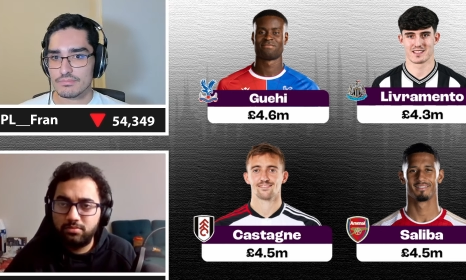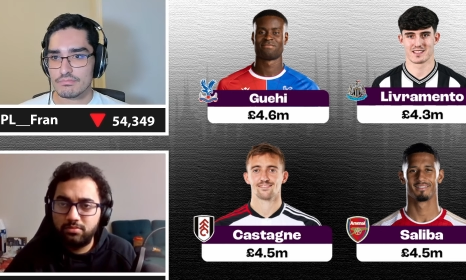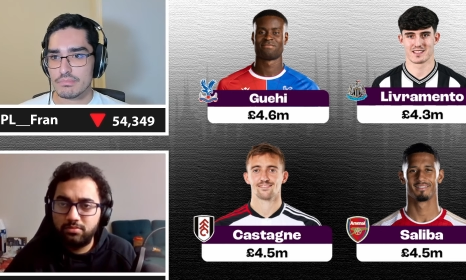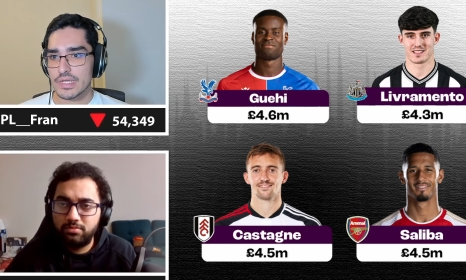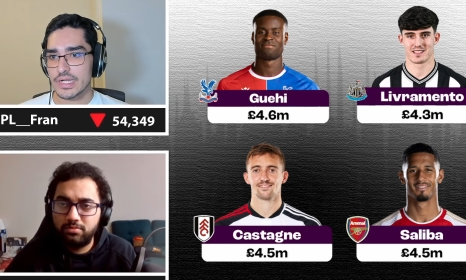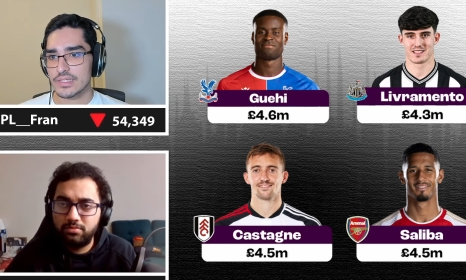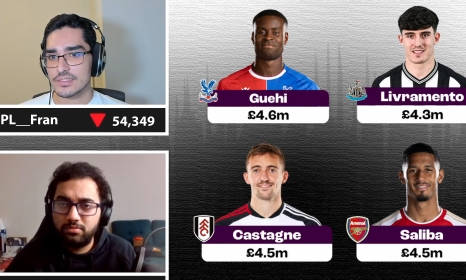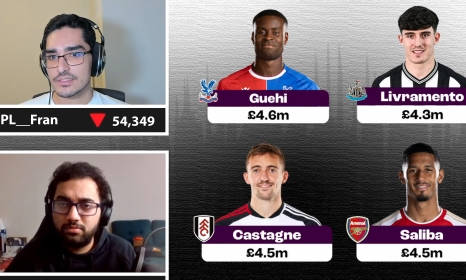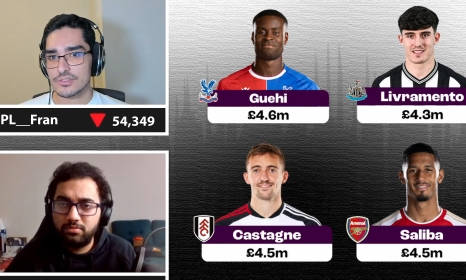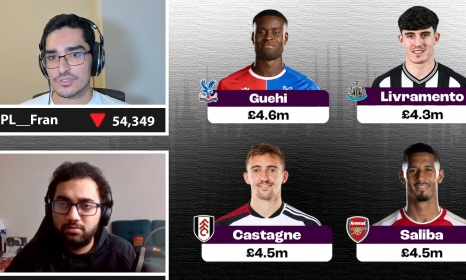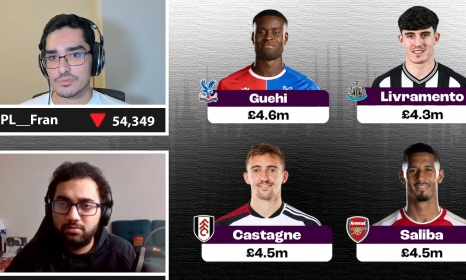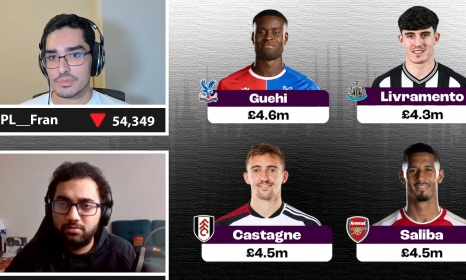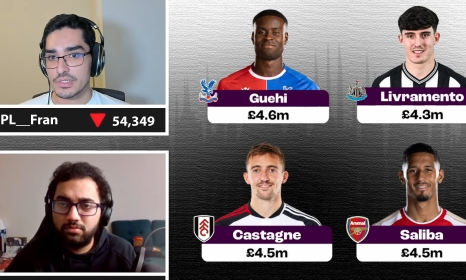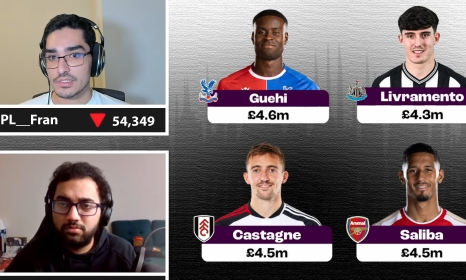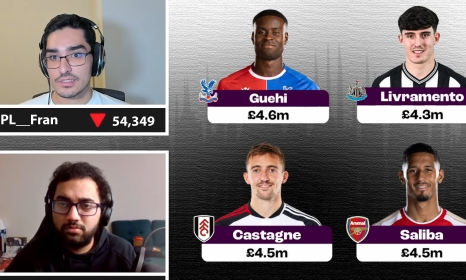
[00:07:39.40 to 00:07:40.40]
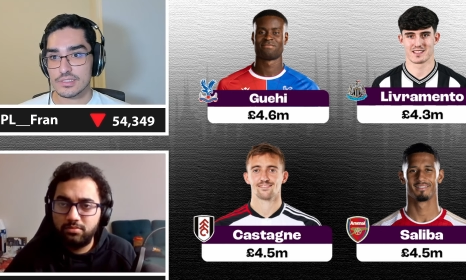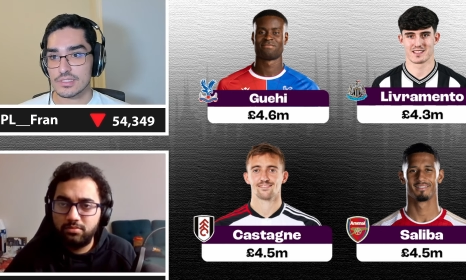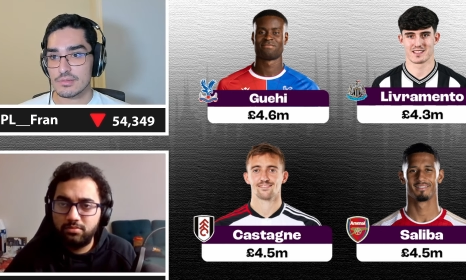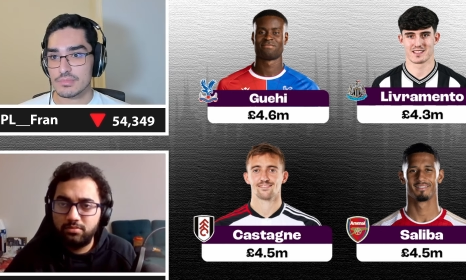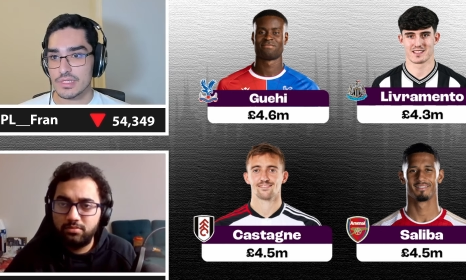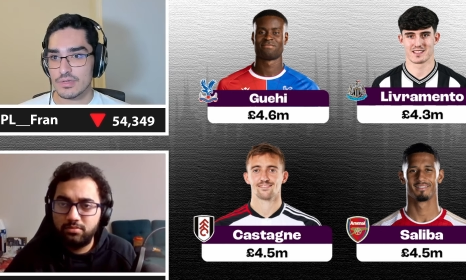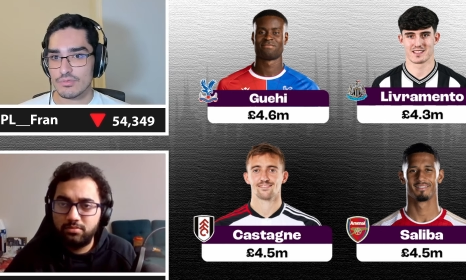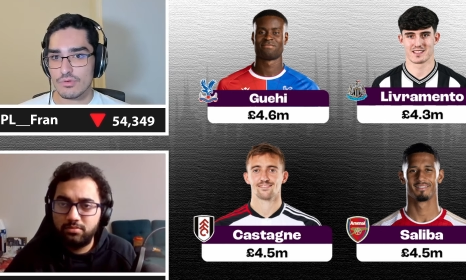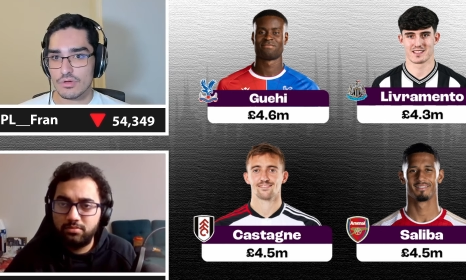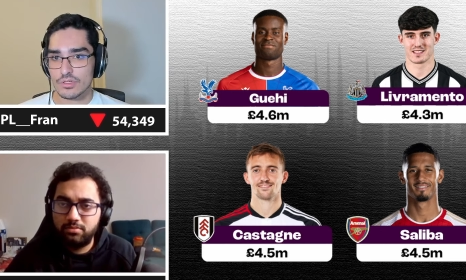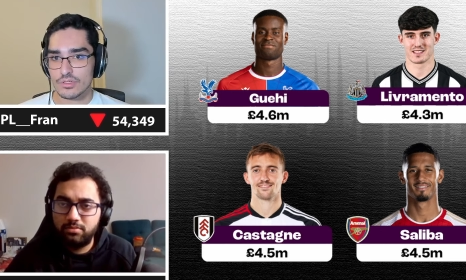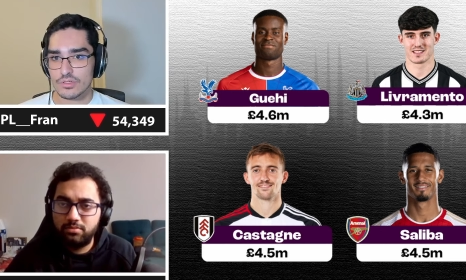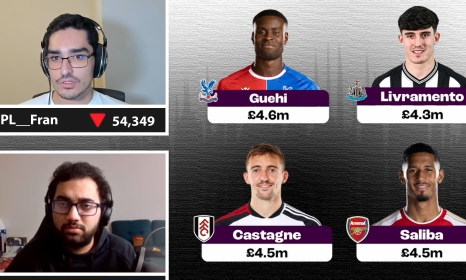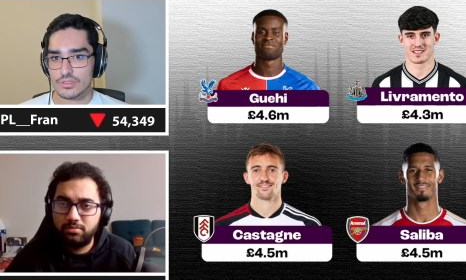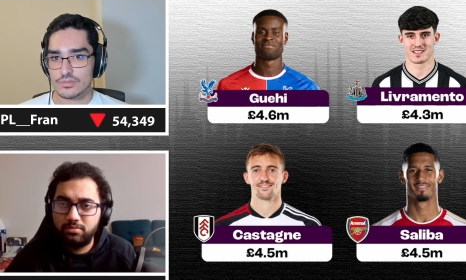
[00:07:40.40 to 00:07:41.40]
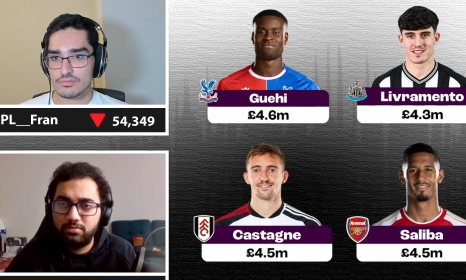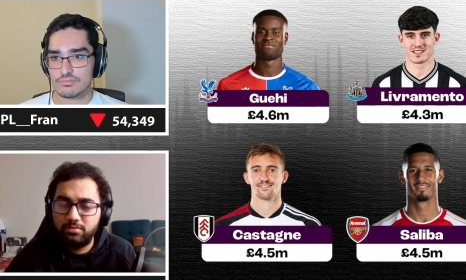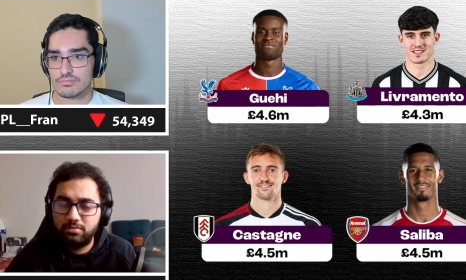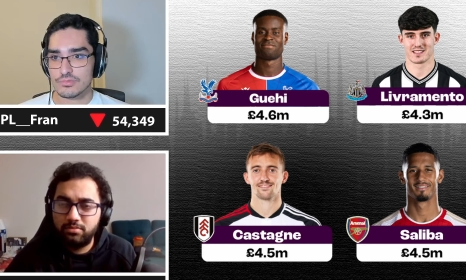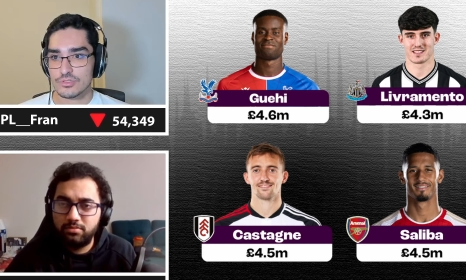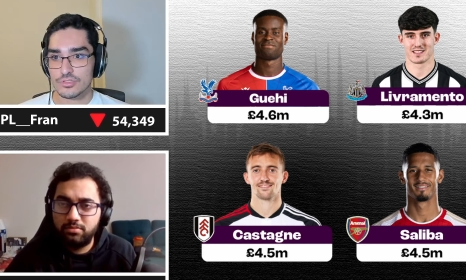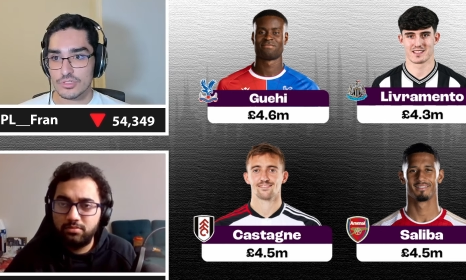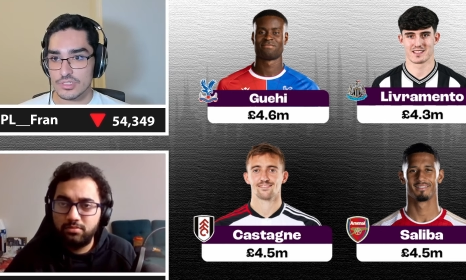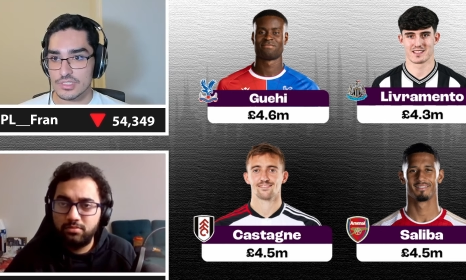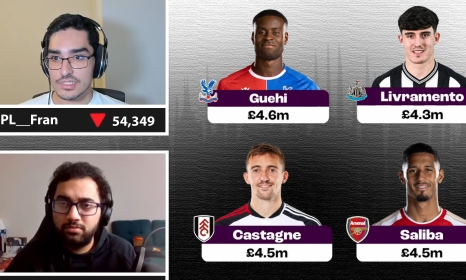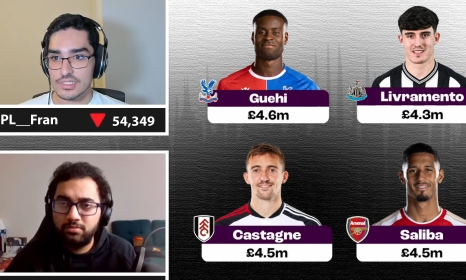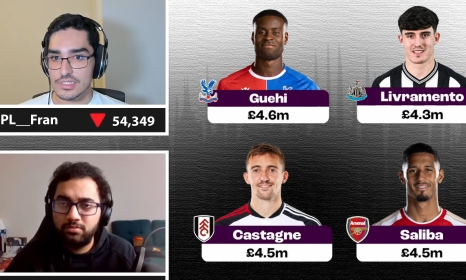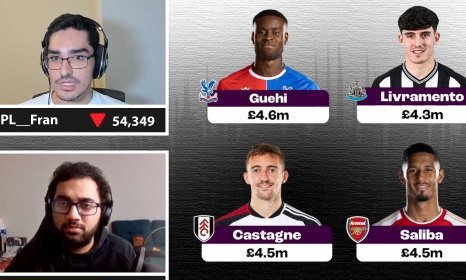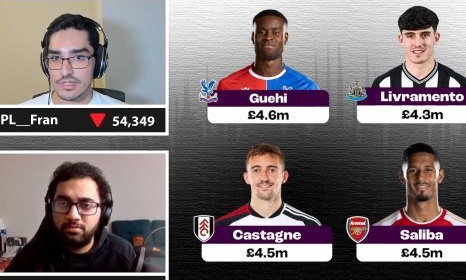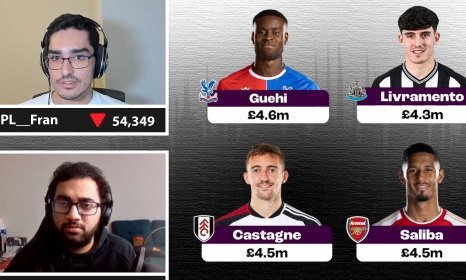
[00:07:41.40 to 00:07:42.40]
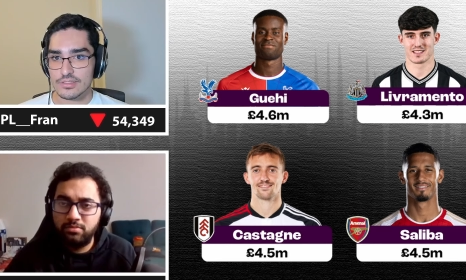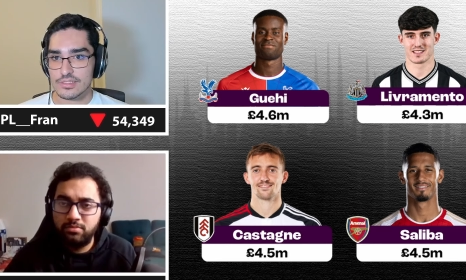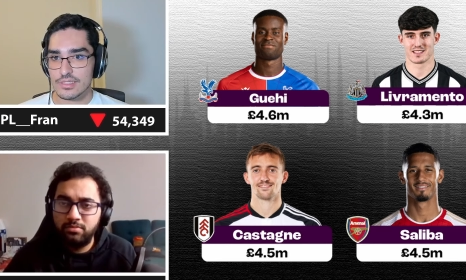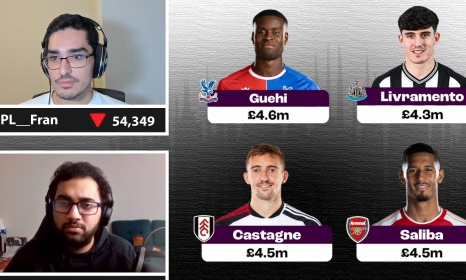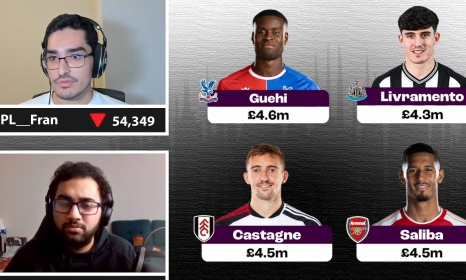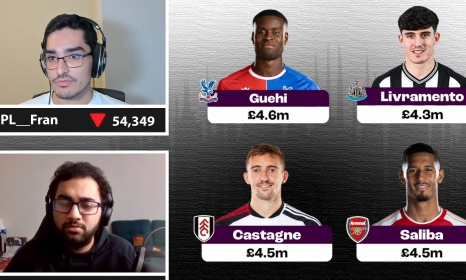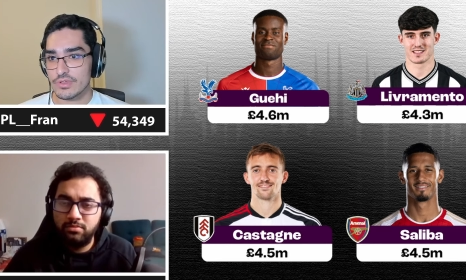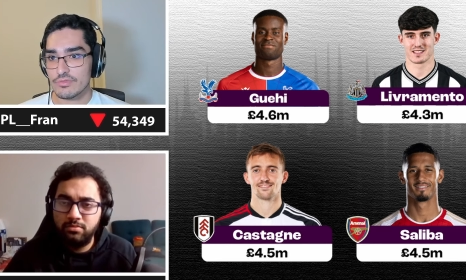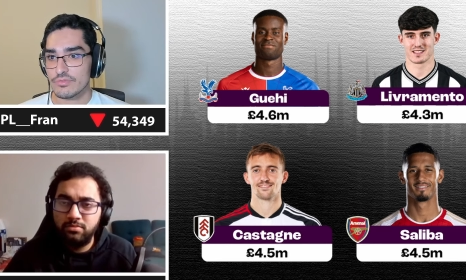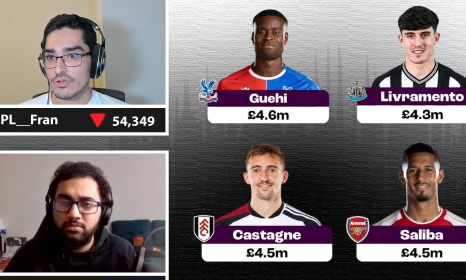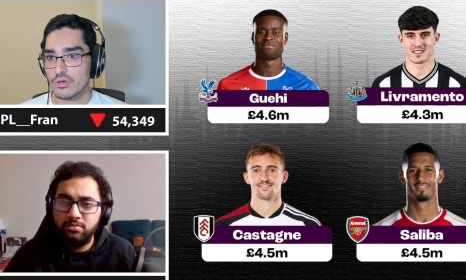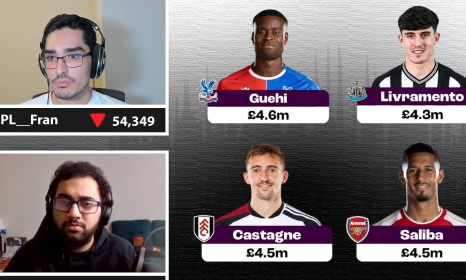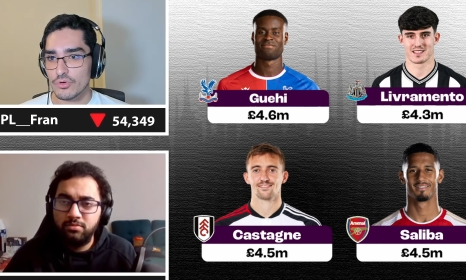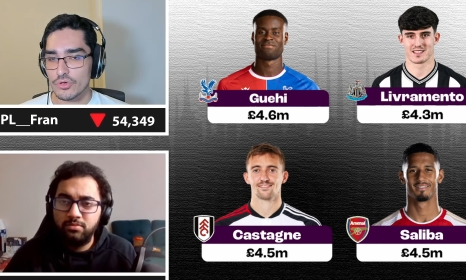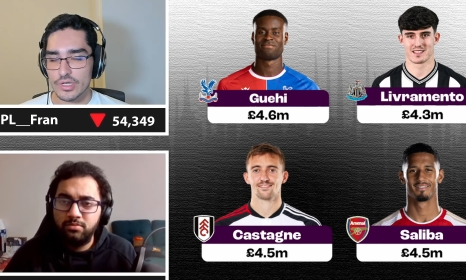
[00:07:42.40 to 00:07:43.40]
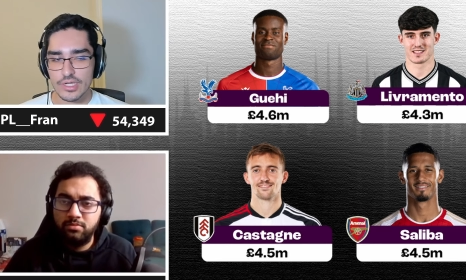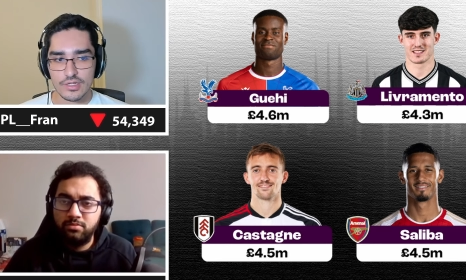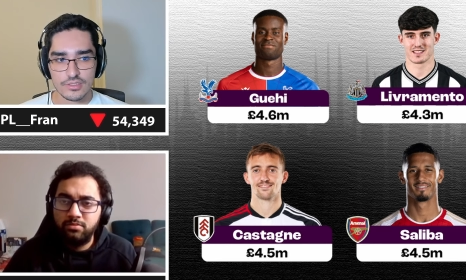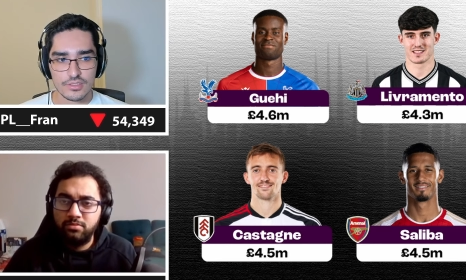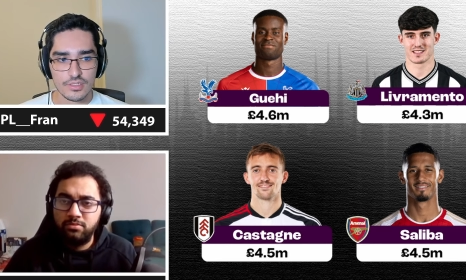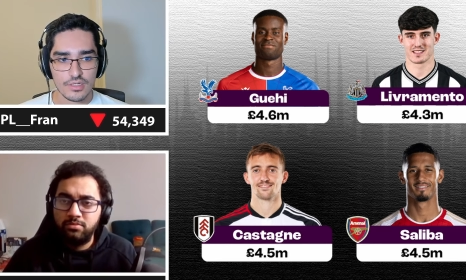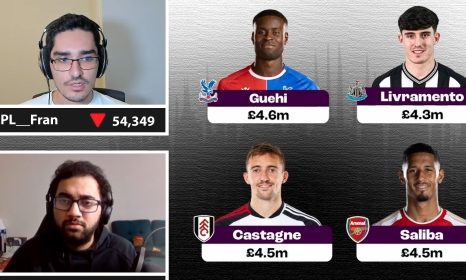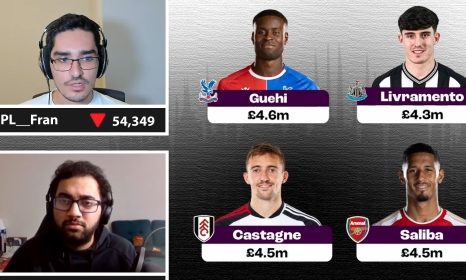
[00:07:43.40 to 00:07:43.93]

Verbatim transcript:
Speaker 1: minutes, just because it seems like Walker is just as nailed as him, if, if not more nailed,